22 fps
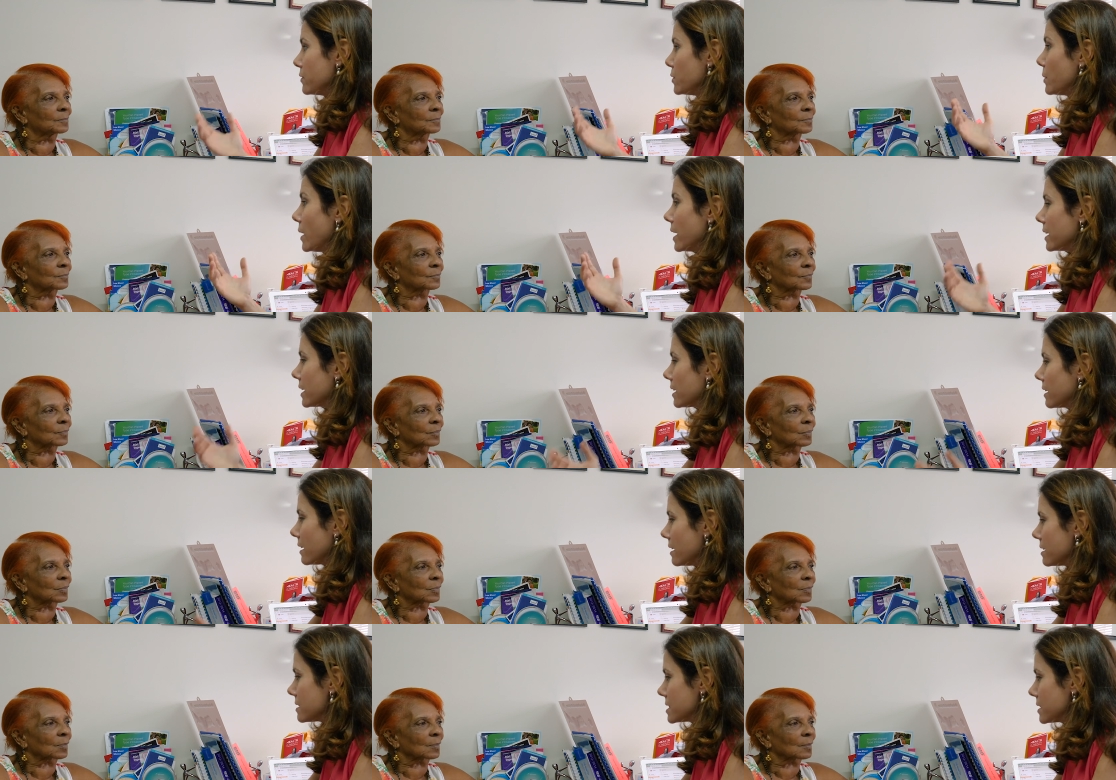Speaker 1: if you had a
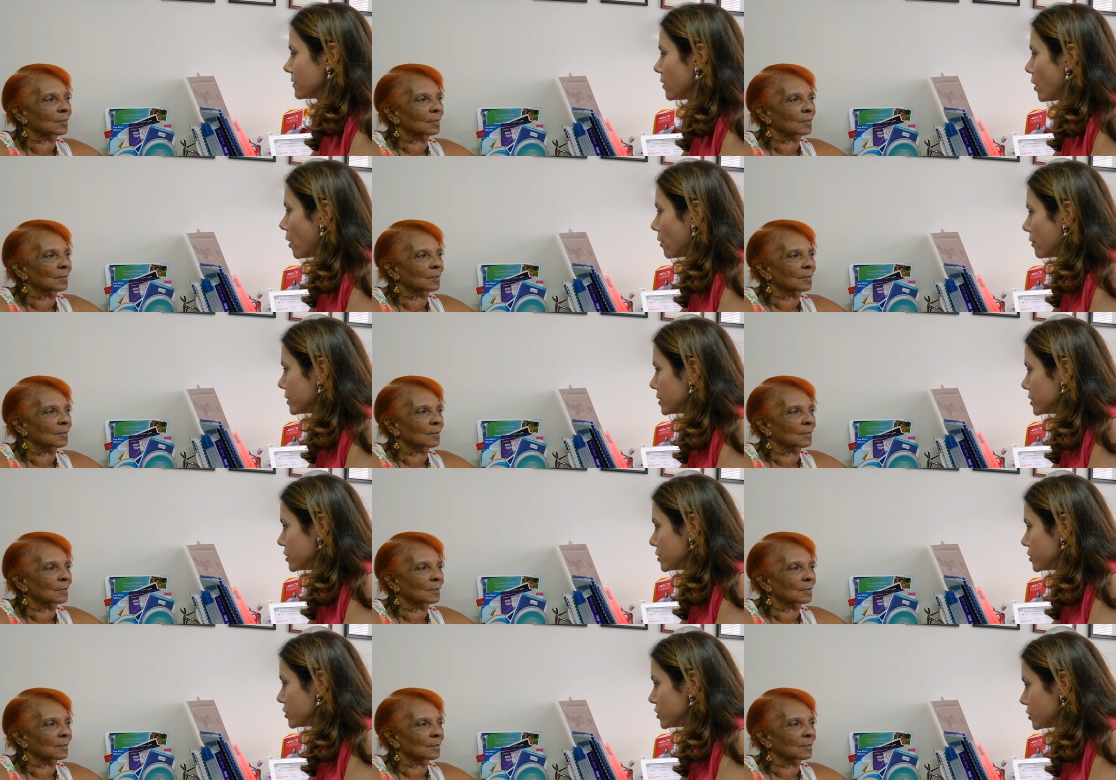glass of
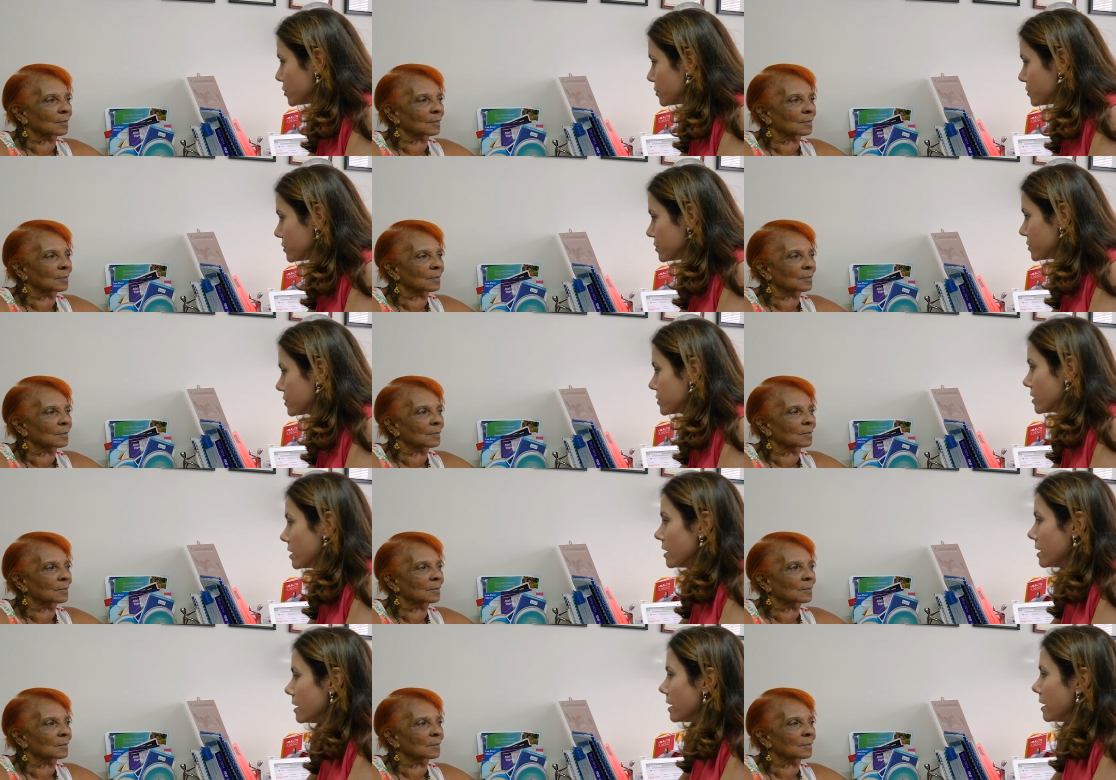orange
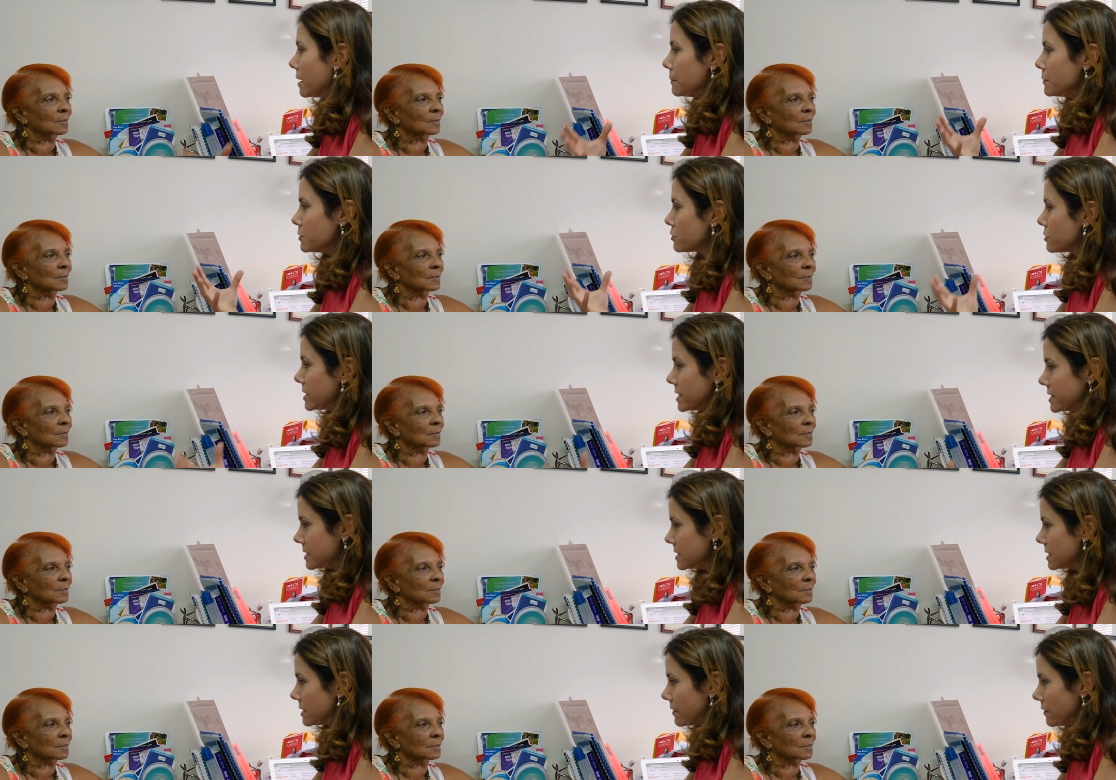juice,
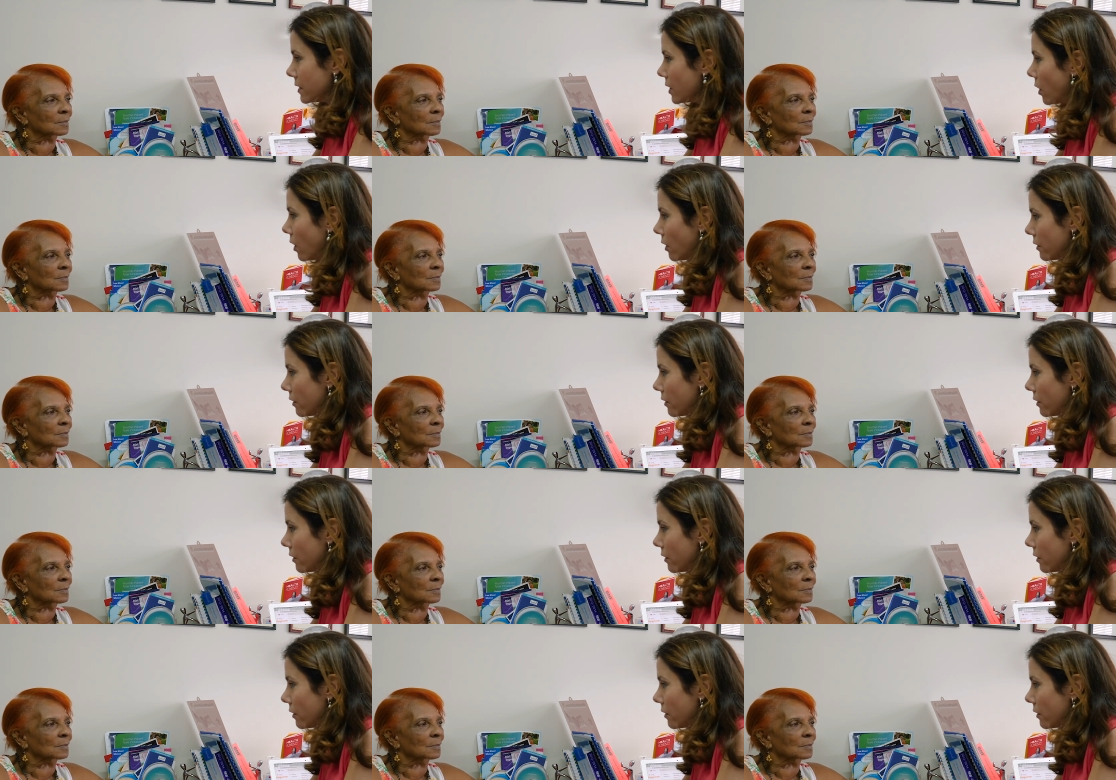traces of the